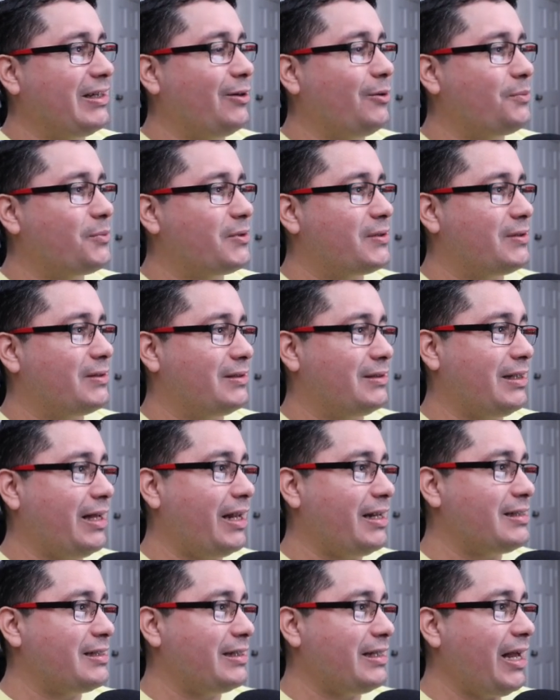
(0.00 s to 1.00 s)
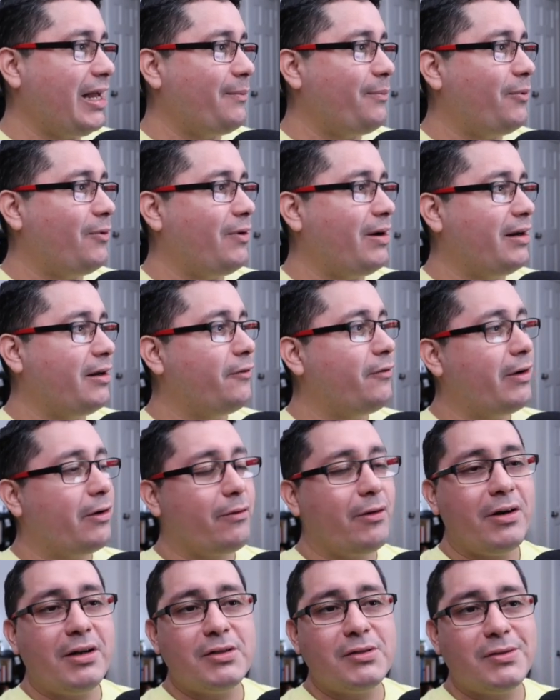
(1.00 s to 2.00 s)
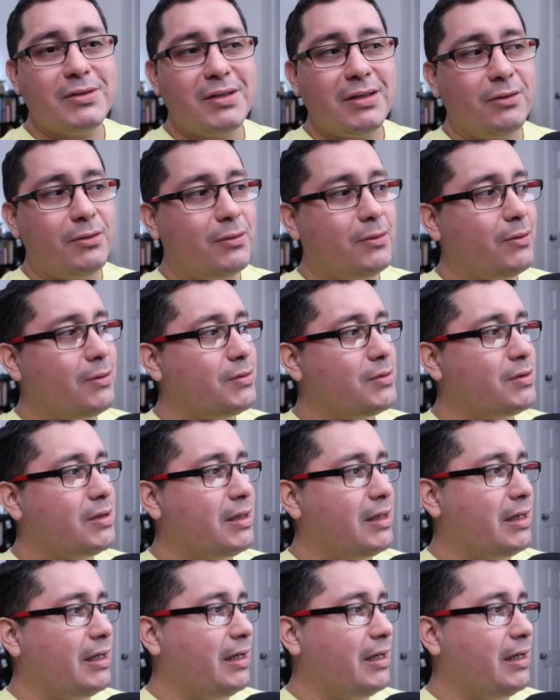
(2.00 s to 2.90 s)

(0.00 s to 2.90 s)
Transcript: oops, that is a typo. And if I run install tools,